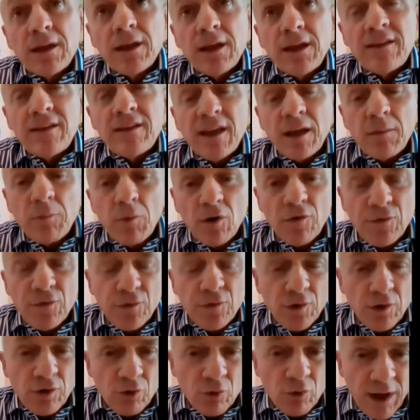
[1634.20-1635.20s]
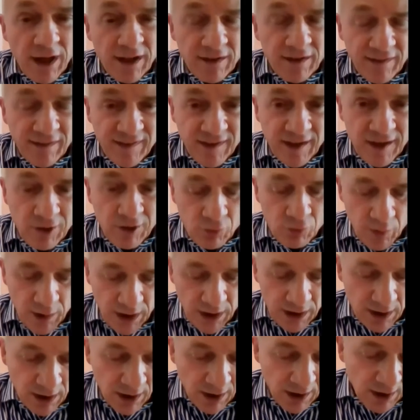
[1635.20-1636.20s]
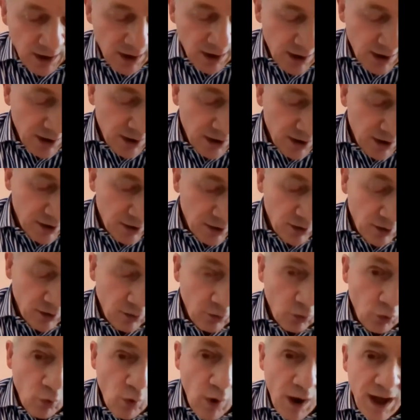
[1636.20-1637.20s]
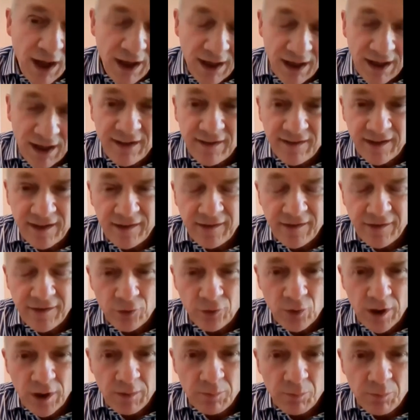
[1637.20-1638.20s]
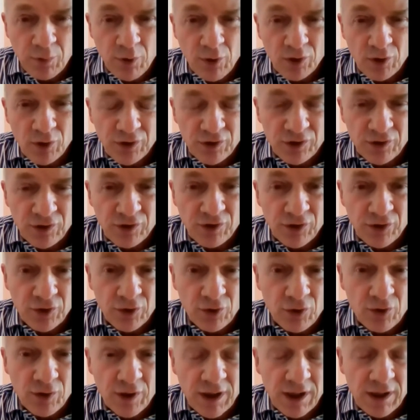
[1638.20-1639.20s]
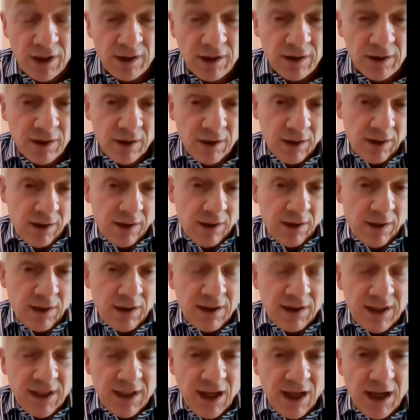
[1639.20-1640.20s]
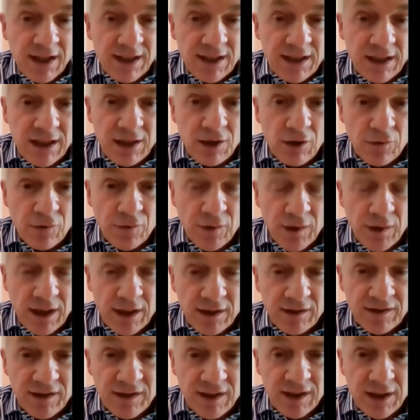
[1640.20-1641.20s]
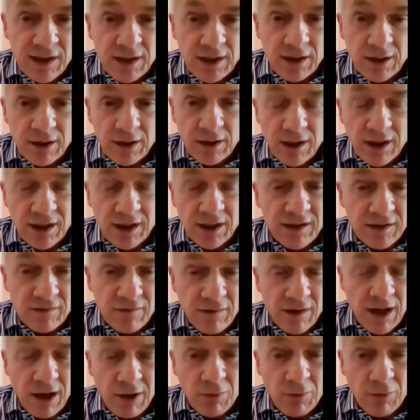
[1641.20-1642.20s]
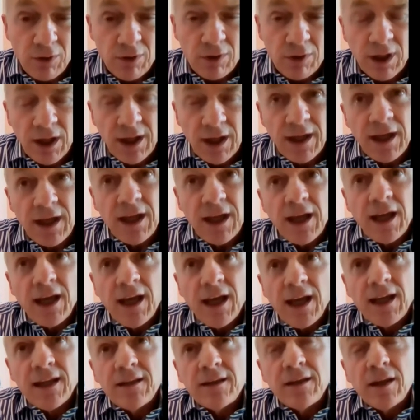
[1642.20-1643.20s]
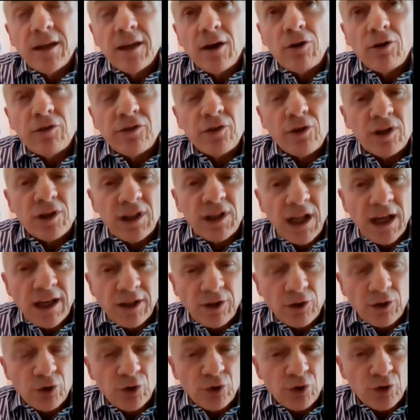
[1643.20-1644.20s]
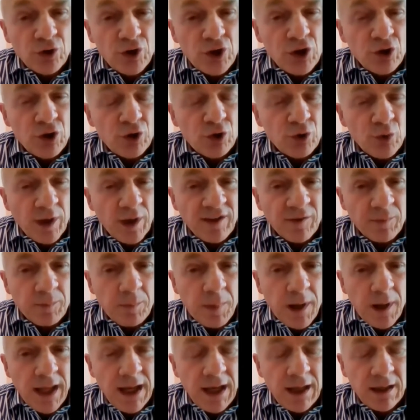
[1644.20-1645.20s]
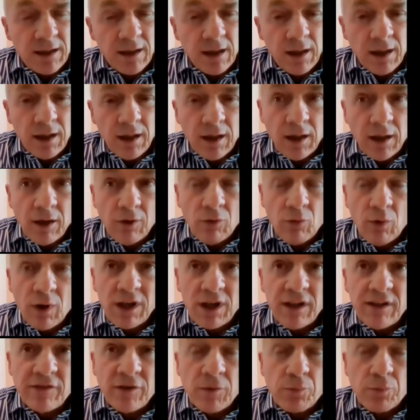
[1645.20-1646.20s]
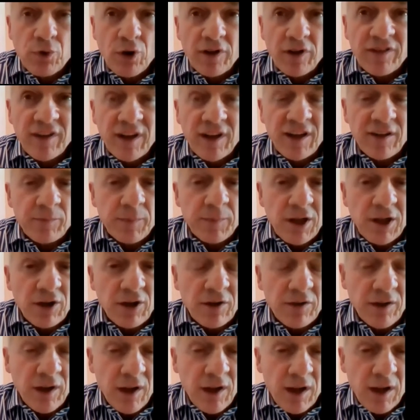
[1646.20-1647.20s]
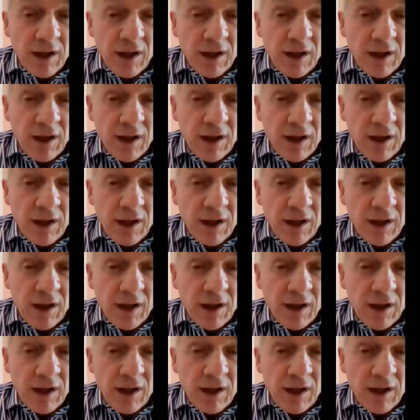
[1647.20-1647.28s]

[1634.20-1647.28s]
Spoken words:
in terms of red seaweed, why is it so important, you know, in the idea of antiviral? And also I'd like, you know, you to explain what is the process, because